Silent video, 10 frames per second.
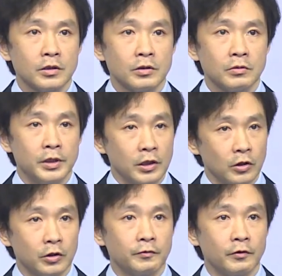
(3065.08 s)
We can
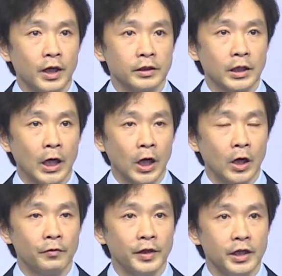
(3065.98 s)
learn from
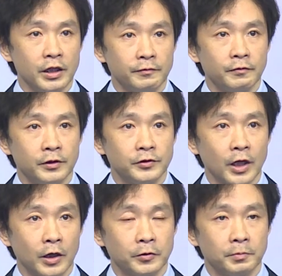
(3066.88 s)
how they influence
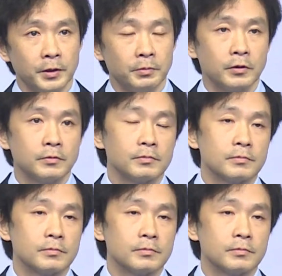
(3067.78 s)
other people.